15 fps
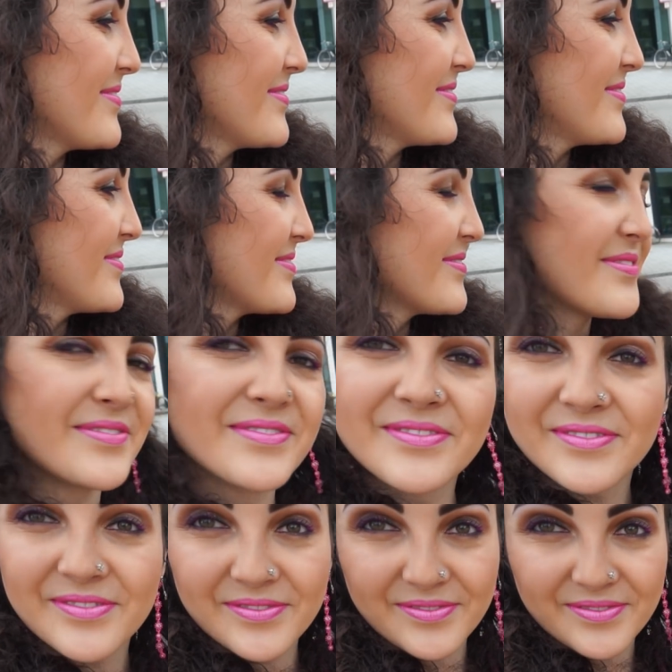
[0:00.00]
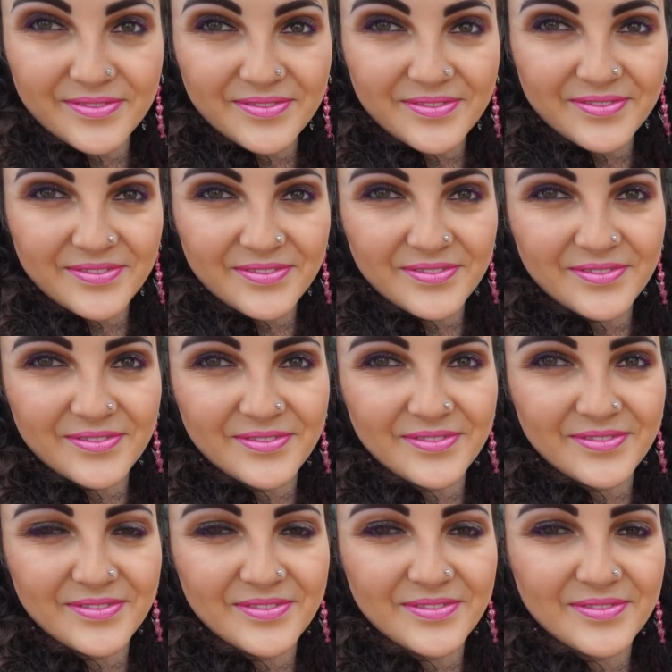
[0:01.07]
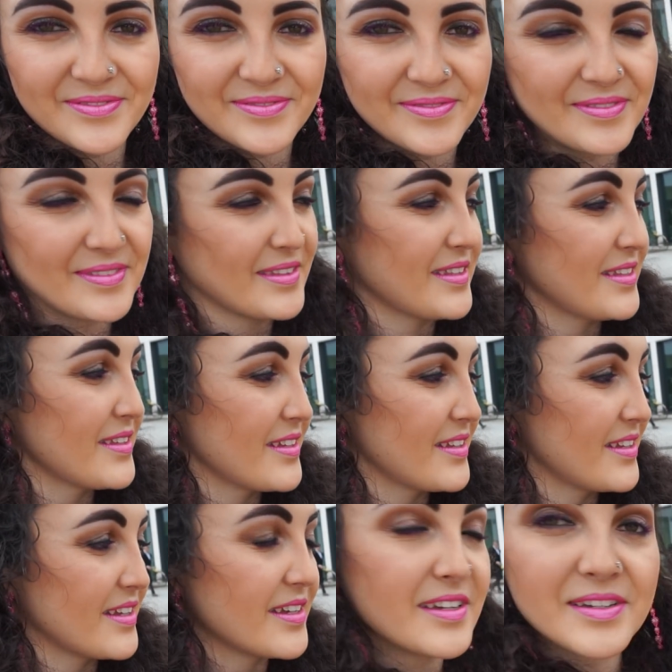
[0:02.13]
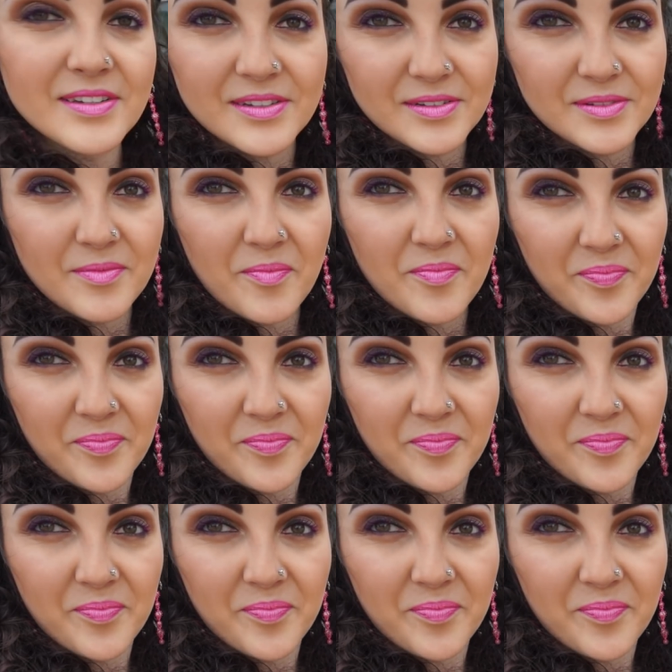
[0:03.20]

The person shown says nothing.